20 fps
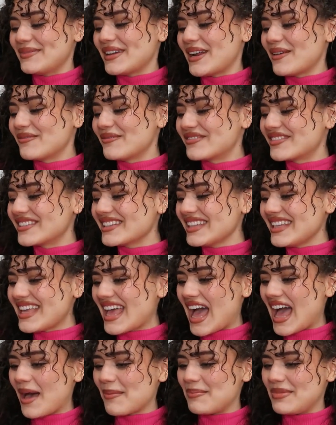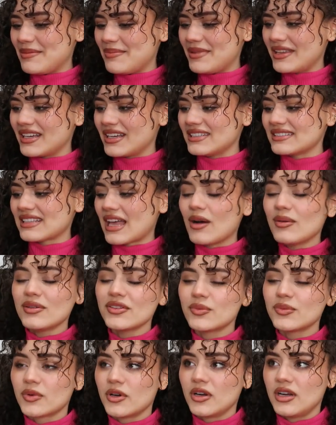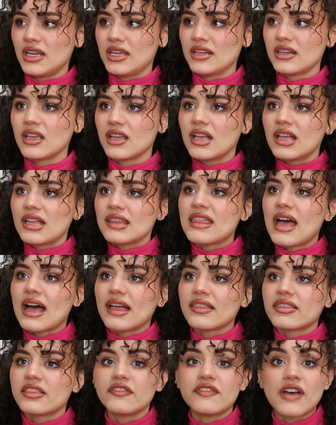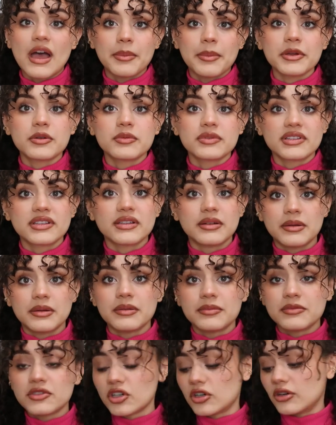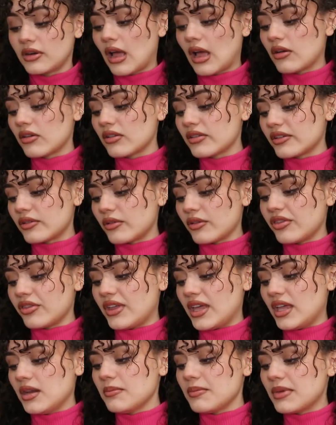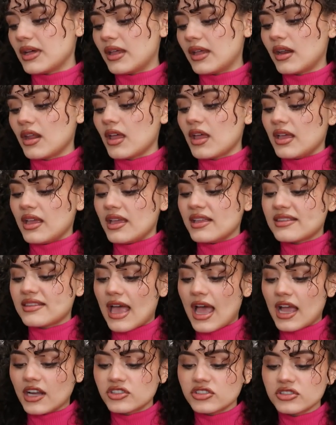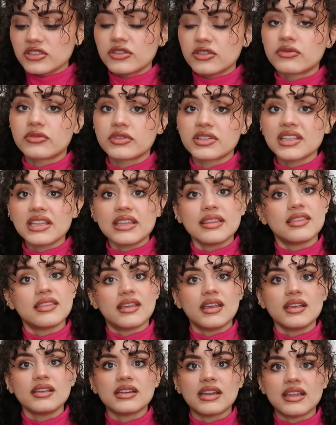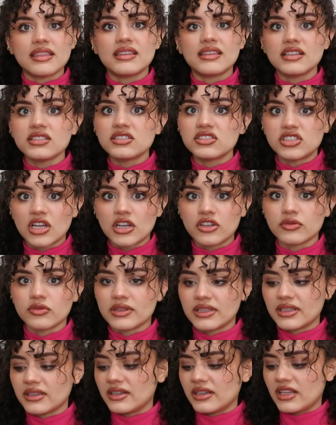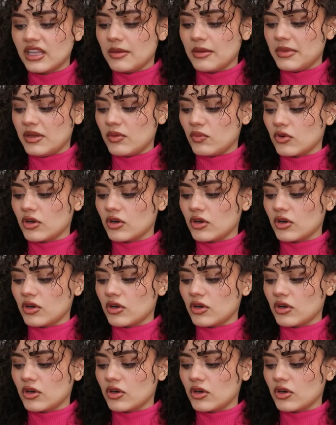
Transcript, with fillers: But I'm really happy because I was worried that the fabric was gonna turn out a little thin, but it's actually really thick and I think it's genuinely gonna keep me